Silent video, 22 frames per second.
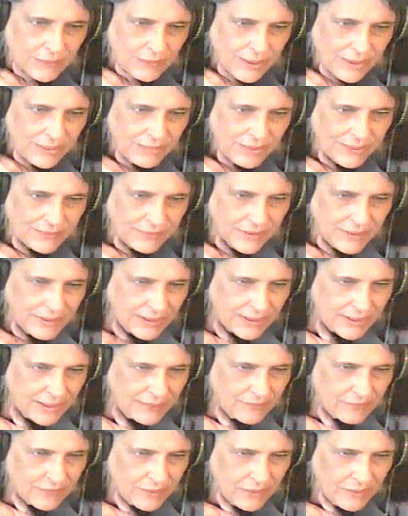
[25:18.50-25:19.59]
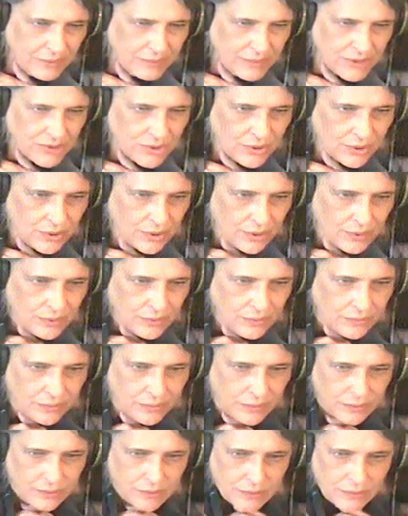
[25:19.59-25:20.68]
why do I feel like I'm very much alone?
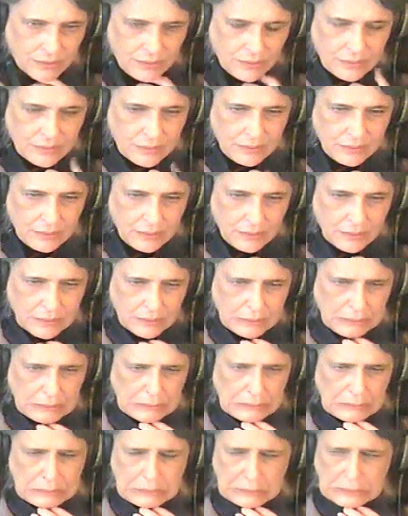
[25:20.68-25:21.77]
I